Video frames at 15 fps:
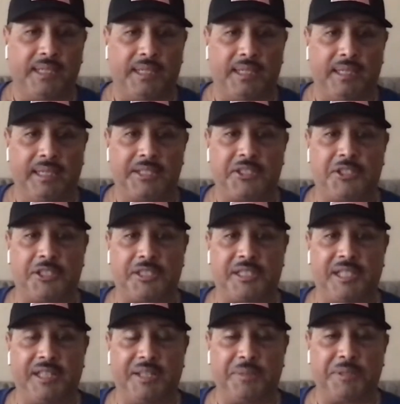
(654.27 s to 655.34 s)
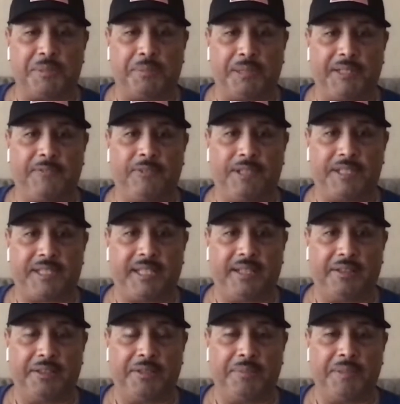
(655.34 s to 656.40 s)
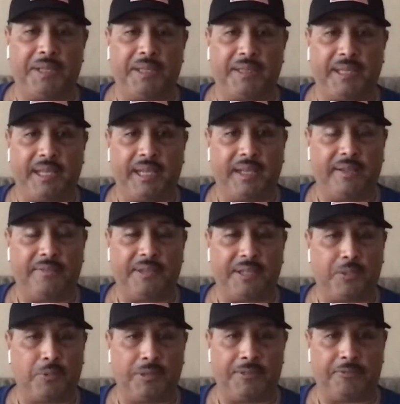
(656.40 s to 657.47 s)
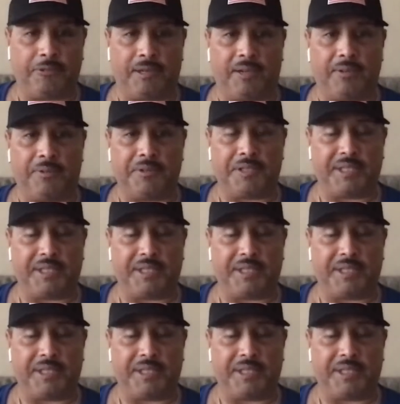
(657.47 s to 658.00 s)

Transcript: Let's just send them some leaflets telling them that they have like 24 hours